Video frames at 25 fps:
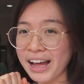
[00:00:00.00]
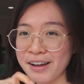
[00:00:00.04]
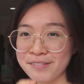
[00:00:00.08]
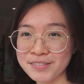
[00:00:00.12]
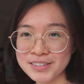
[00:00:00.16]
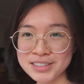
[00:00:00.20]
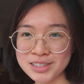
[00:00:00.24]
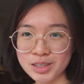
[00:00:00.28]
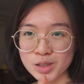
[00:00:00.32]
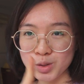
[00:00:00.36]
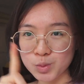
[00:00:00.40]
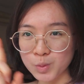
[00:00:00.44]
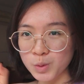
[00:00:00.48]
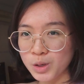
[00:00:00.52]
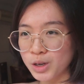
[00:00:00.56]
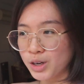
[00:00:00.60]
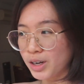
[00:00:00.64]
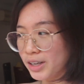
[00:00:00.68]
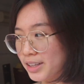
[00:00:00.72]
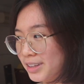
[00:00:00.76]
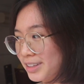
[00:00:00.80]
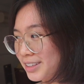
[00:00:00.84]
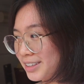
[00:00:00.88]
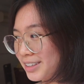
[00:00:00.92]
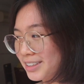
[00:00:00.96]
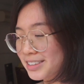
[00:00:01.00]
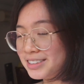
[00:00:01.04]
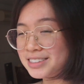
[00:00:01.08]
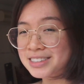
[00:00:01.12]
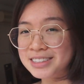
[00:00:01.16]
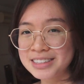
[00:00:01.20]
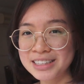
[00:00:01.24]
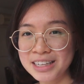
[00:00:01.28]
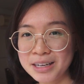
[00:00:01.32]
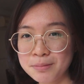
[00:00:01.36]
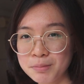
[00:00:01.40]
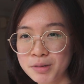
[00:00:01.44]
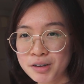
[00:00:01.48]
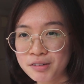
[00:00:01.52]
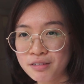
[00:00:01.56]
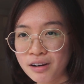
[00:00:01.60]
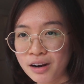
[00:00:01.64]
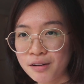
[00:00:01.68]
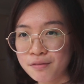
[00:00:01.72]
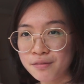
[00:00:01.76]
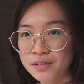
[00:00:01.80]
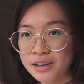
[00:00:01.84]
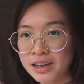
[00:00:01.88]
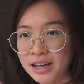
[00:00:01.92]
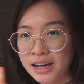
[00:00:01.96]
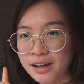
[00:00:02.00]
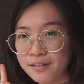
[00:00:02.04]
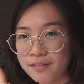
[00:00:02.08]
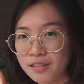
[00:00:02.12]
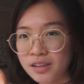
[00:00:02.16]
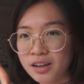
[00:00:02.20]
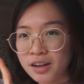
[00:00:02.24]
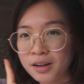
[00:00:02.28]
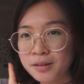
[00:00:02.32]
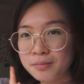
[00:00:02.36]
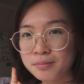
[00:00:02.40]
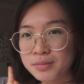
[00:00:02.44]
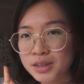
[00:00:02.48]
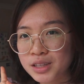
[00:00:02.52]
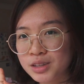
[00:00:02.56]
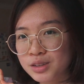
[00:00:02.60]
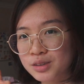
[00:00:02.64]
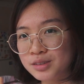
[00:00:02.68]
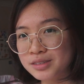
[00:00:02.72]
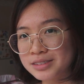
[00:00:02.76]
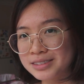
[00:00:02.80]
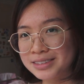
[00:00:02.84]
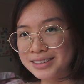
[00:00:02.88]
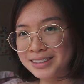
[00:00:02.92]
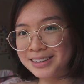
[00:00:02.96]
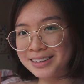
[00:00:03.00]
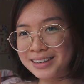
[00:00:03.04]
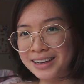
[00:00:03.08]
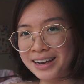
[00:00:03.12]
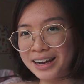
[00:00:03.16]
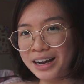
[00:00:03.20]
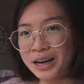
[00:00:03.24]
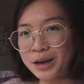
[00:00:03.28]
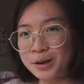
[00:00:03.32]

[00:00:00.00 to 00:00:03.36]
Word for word: Ever since we got the steamer, right, we have not been using the